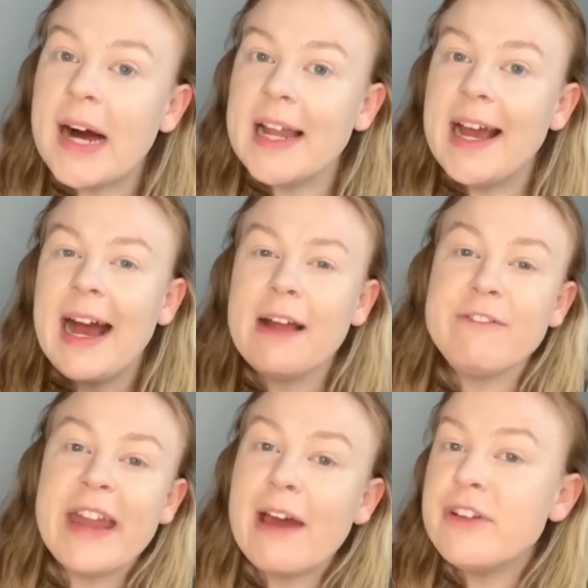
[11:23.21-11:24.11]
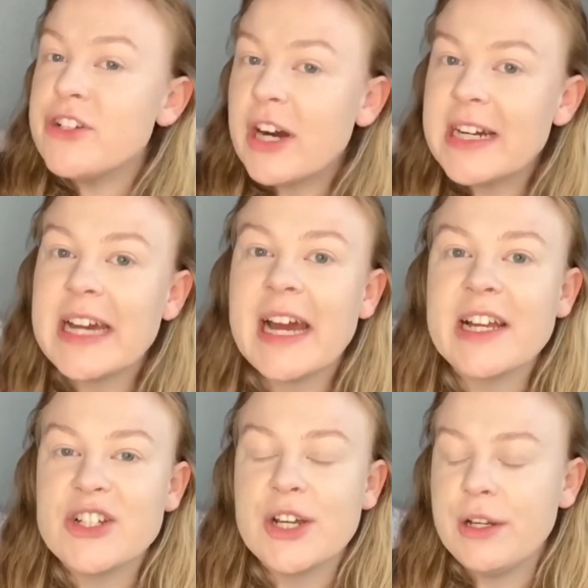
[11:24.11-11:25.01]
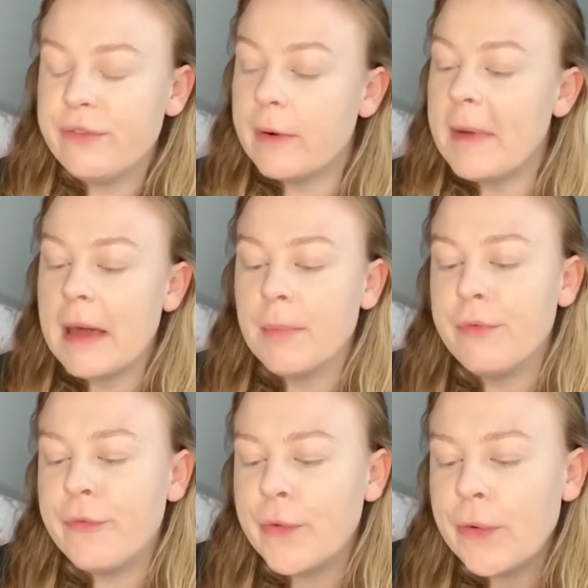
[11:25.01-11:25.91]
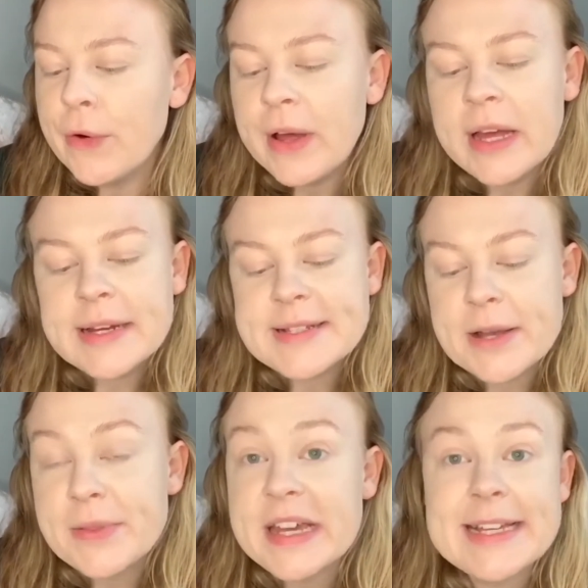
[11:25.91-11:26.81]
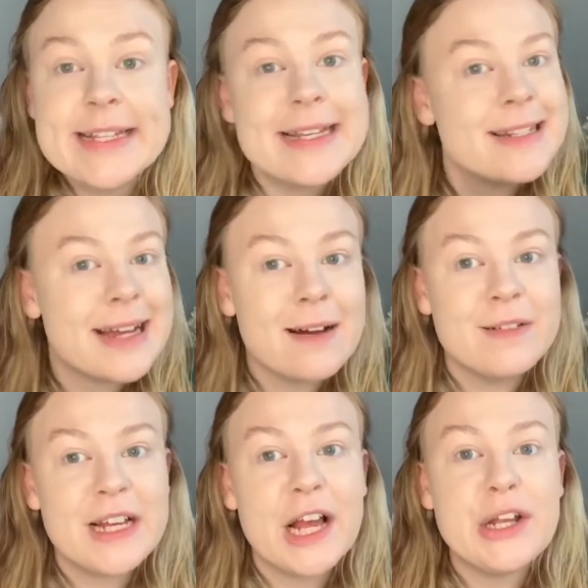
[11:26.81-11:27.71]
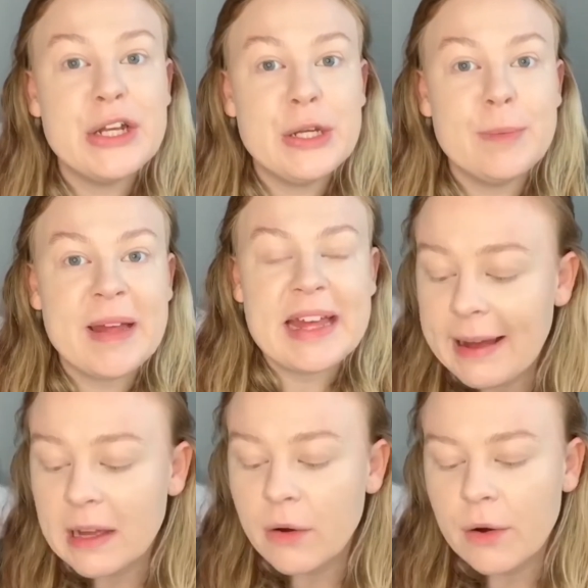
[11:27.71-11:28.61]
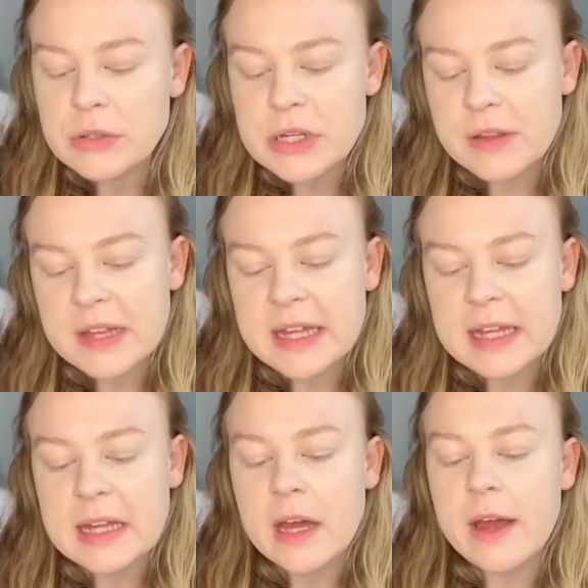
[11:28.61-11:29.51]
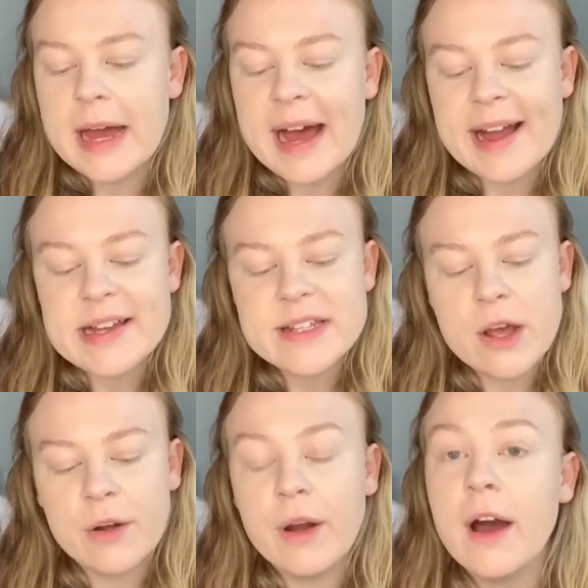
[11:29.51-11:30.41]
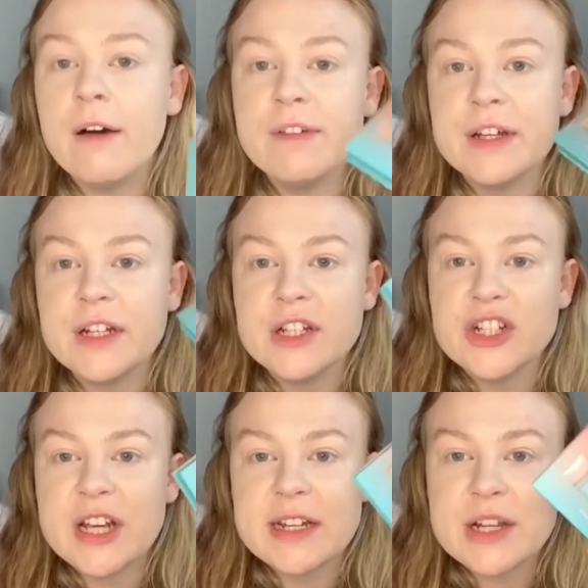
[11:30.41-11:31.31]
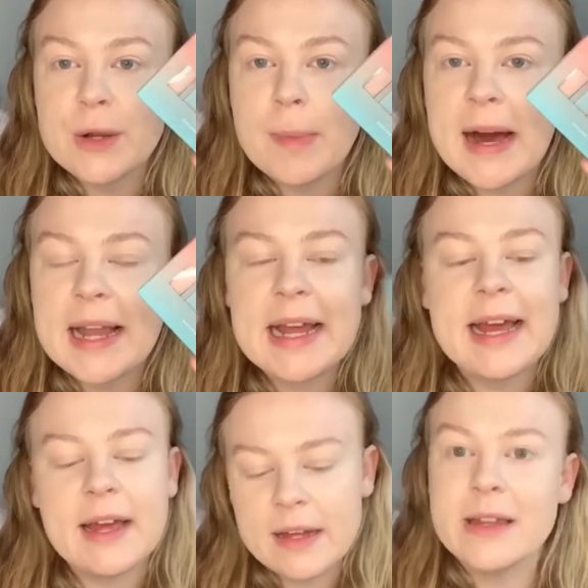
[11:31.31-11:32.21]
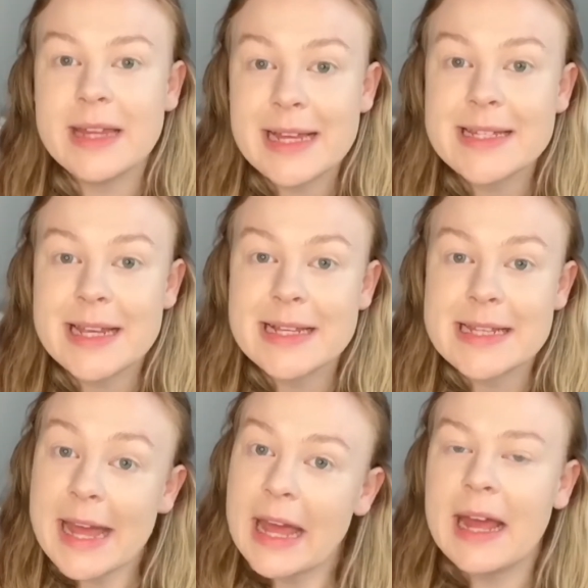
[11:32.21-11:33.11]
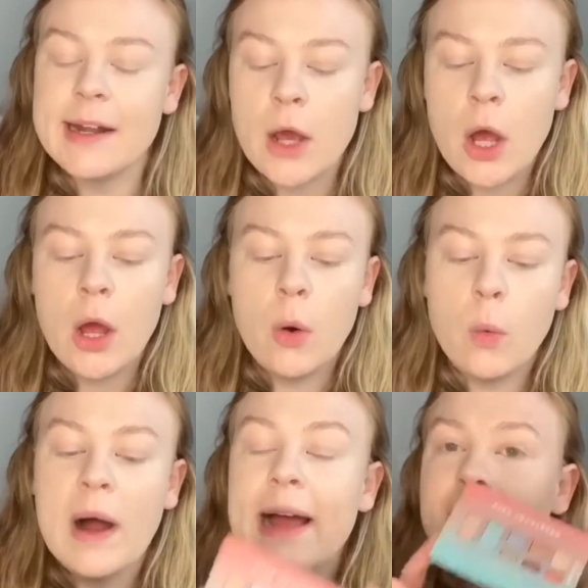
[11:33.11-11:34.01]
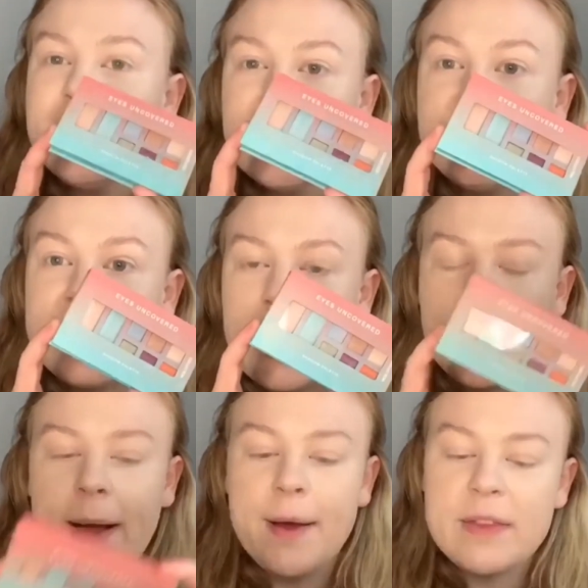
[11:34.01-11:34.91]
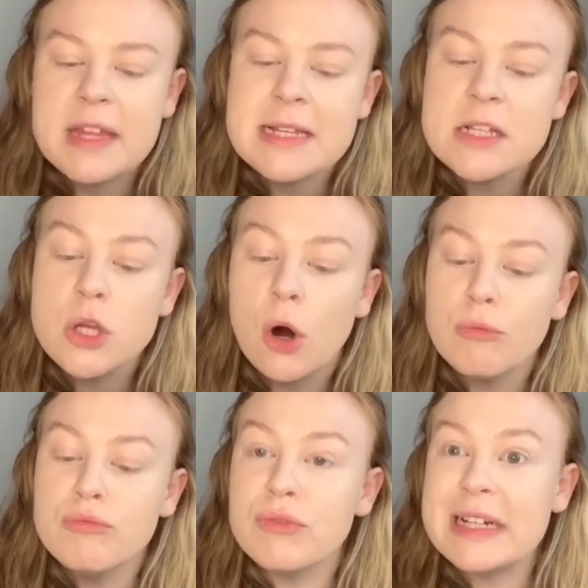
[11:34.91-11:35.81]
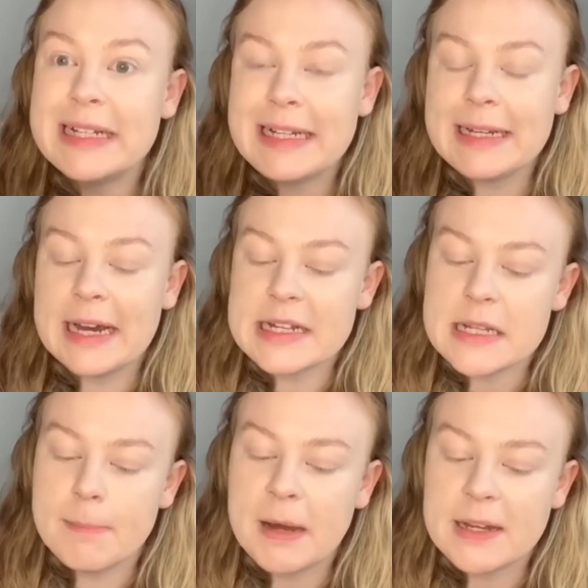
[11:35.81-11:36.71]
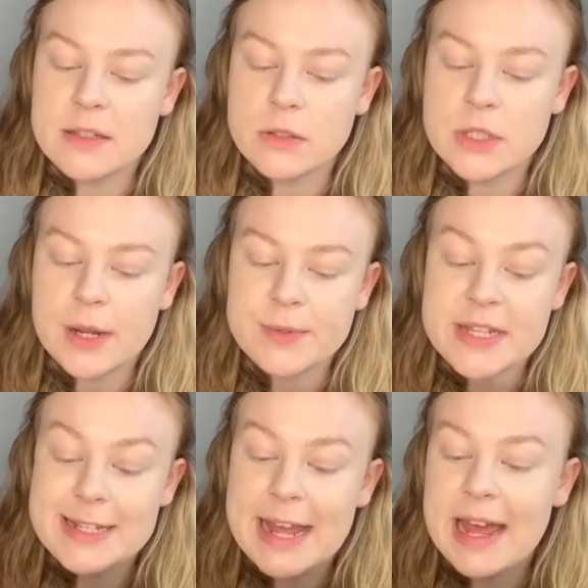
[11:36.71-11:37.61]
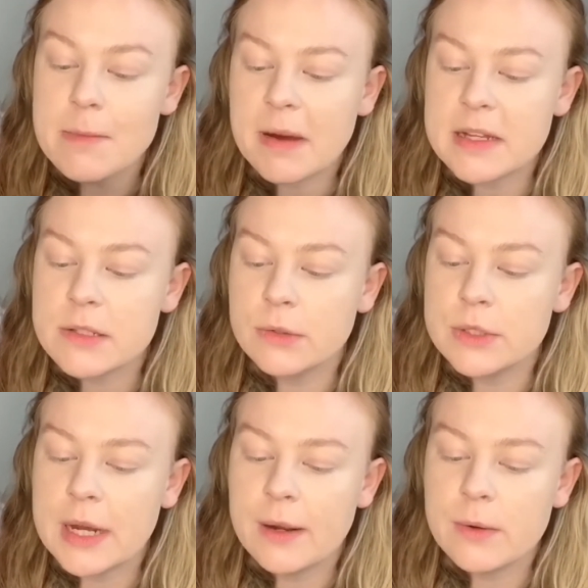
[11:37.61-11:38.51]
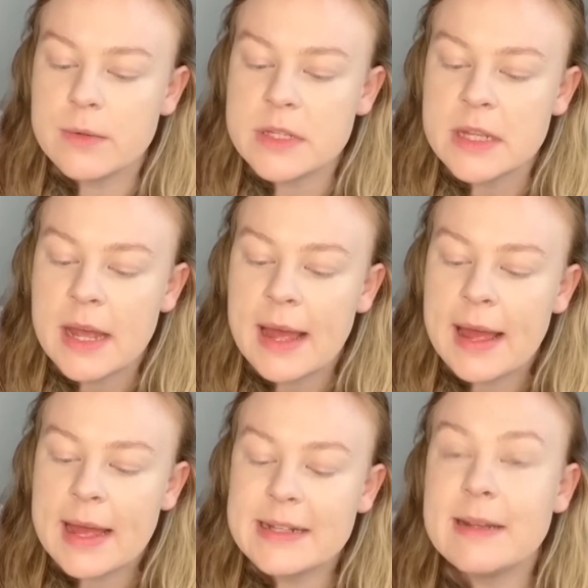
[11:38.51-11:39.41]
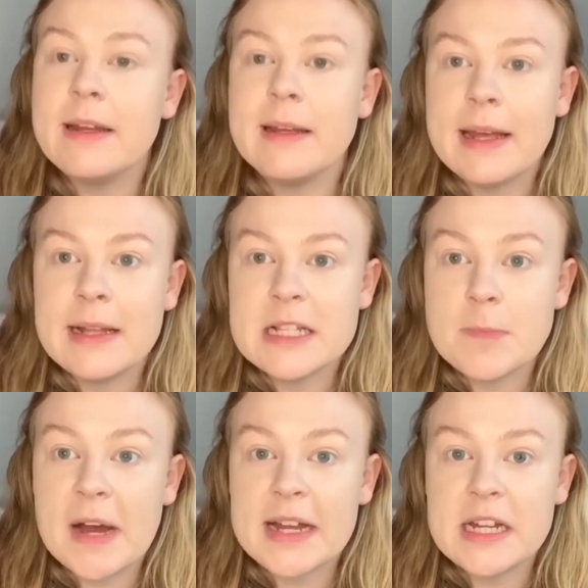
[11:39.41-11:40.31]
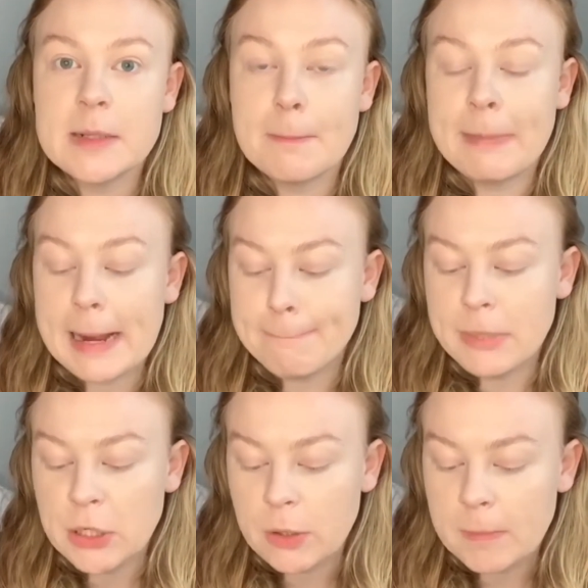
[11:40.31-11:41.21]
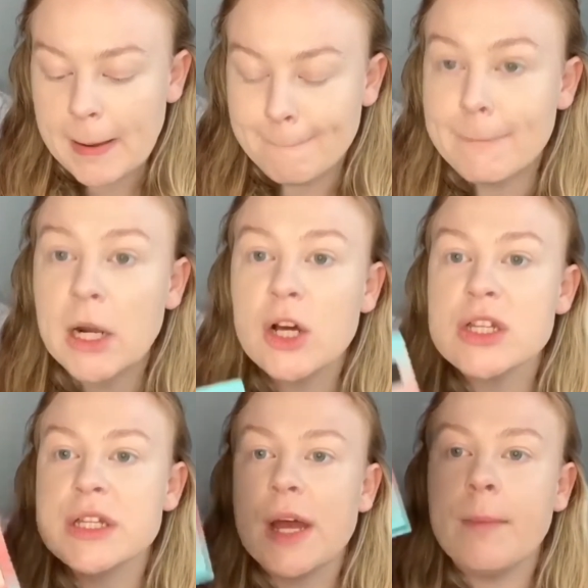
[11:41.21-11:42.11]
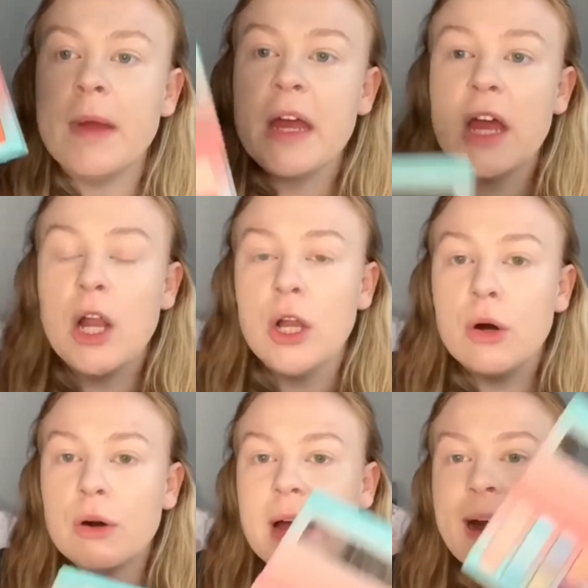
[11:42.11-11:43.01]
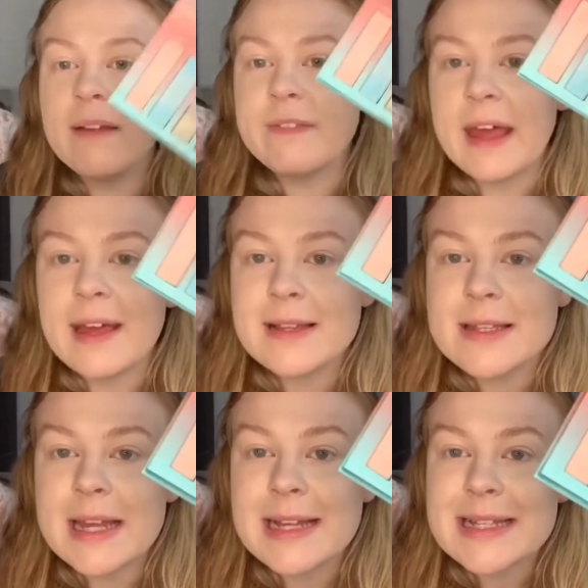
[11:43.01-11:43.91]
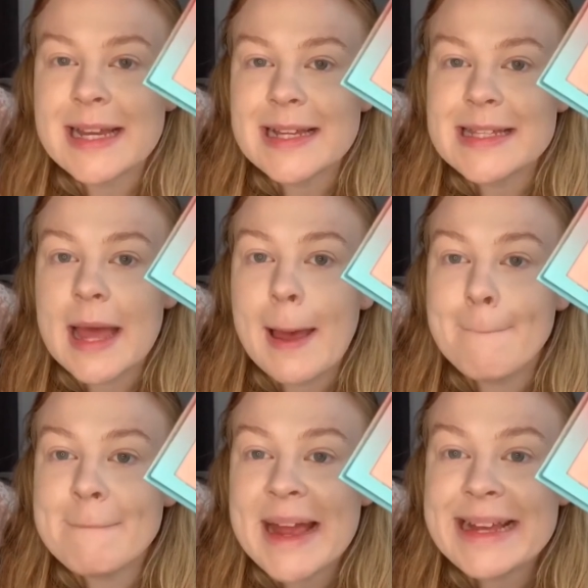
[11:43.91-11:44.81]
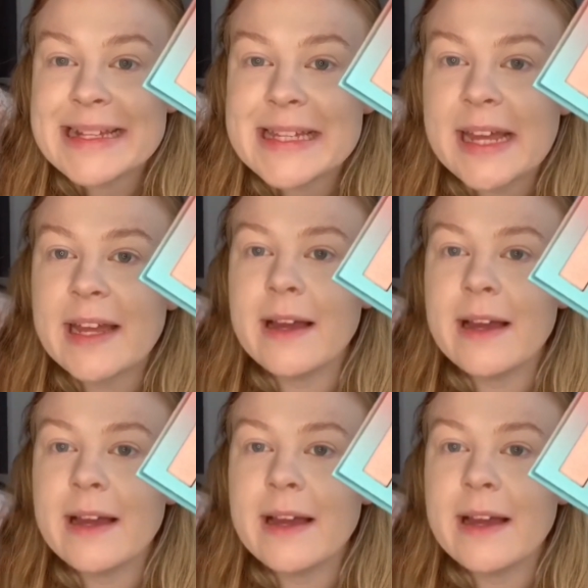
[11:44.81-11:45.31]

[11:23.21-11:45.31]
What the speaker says: I've never tried eyeshadow from here before, so this is definitely a newbie. I got the Eyes Uncovered Shadow Palette. This is in Wildflower. This has got really nice pastel tones. There's 8 pastel tones inspired by Bloom and Blossom. Look at this. It is amazing.